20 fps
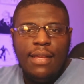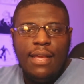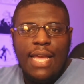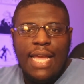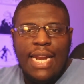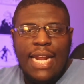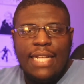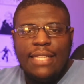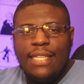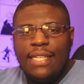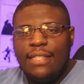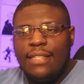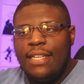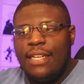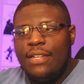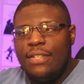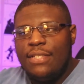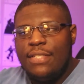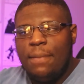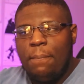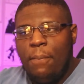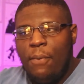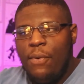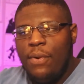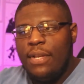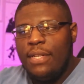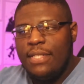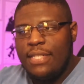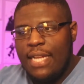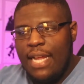And I think there's a
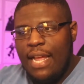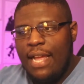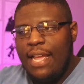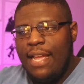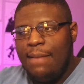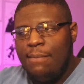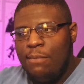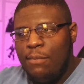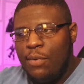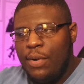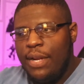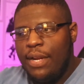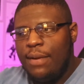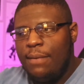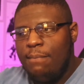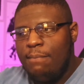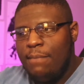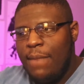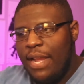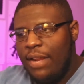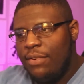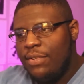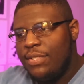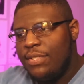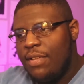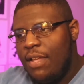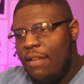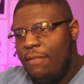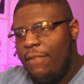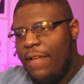point in time where
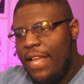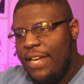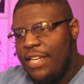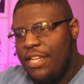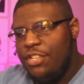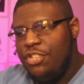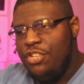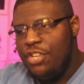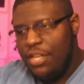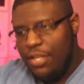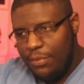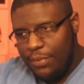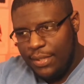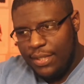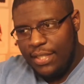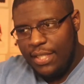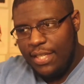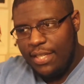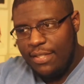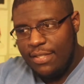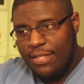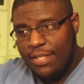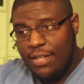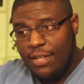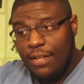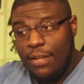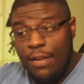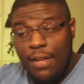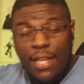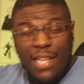Microsoft had to genuinely
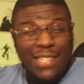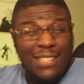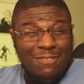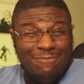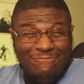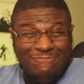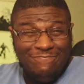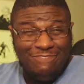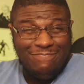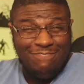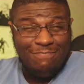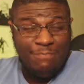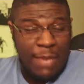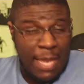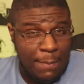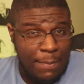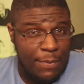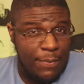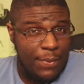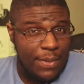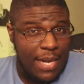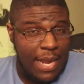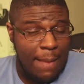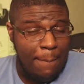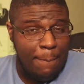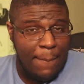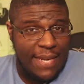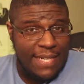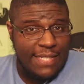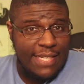consider maybe we're
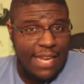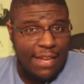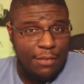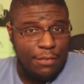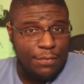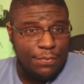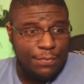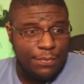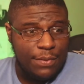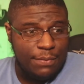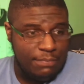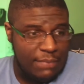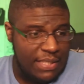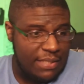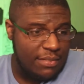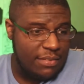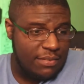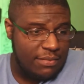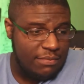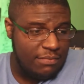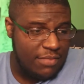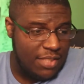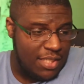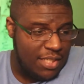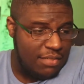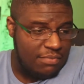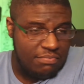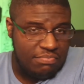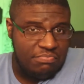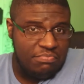not meant out for, meant, you
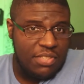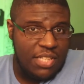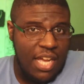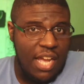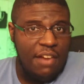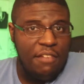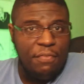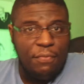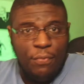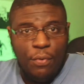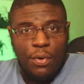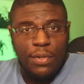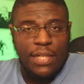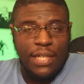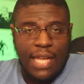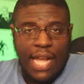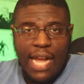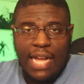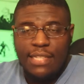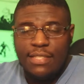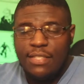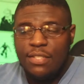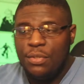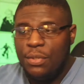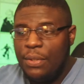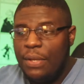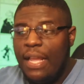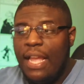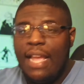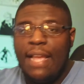know, cut for the
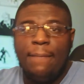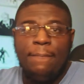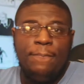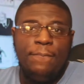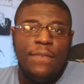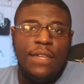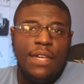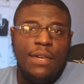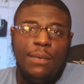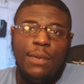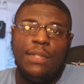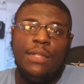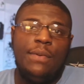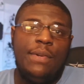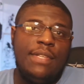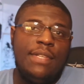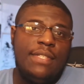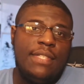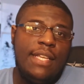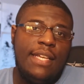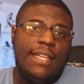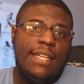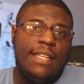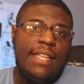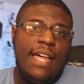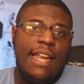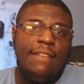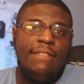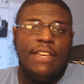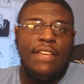console game. Well, there was a
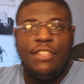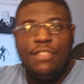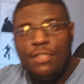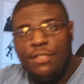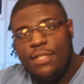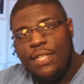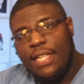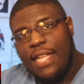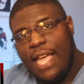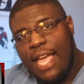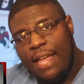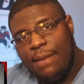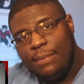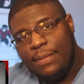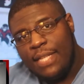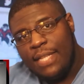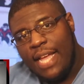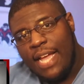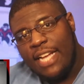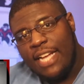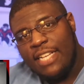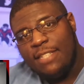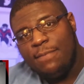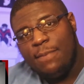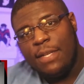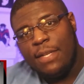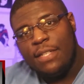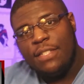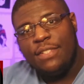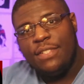lot of issues that they had with the
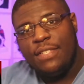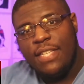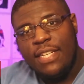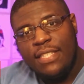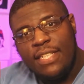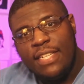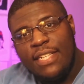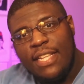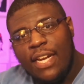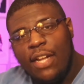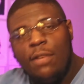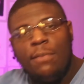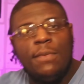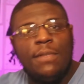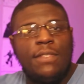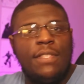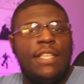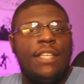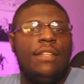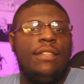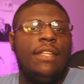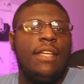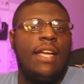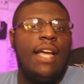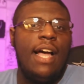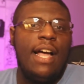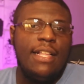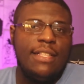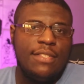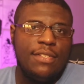Xbox 360 that almost killed the
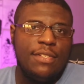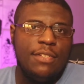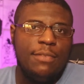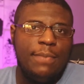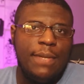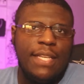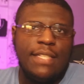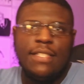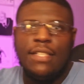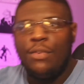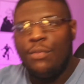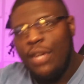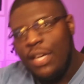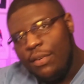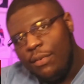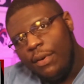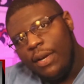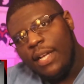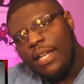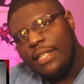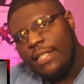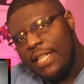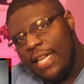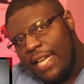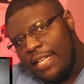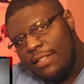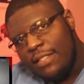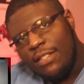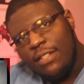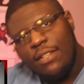console because of the Red Ring of
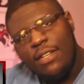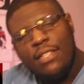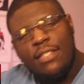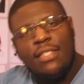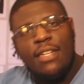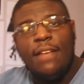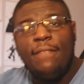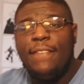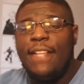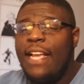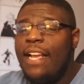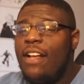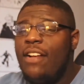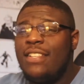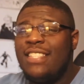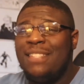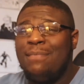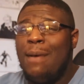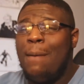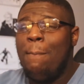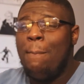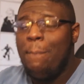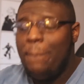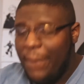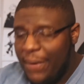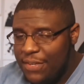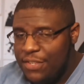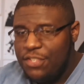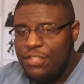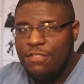Death and all that stuff, and that cost them a
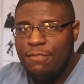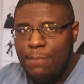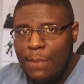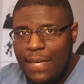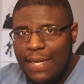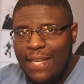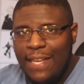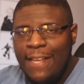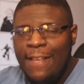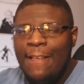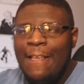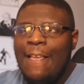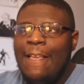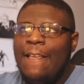bunch of money.